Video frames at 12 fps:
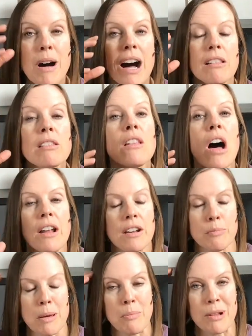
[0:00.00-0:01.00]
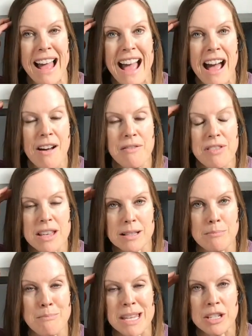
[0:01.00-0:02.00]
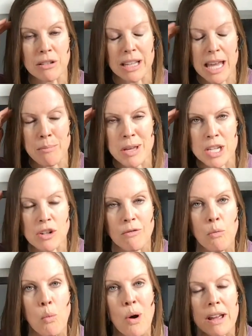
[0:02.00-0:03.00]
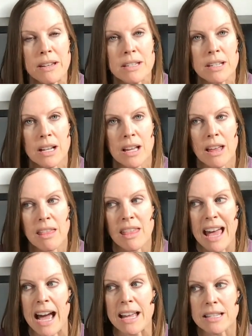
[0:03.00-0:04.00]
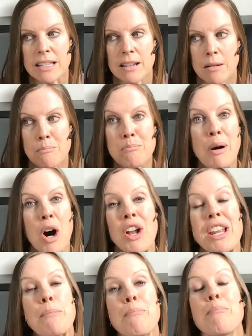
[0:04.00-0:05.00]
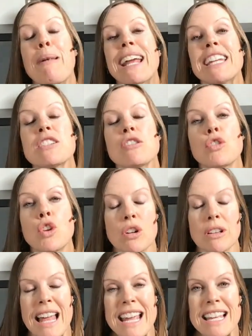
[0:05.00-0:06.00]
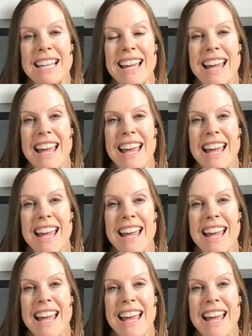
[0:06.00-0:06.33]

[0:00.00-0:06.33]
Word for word: a lot of people have this mental image of what that body might look like.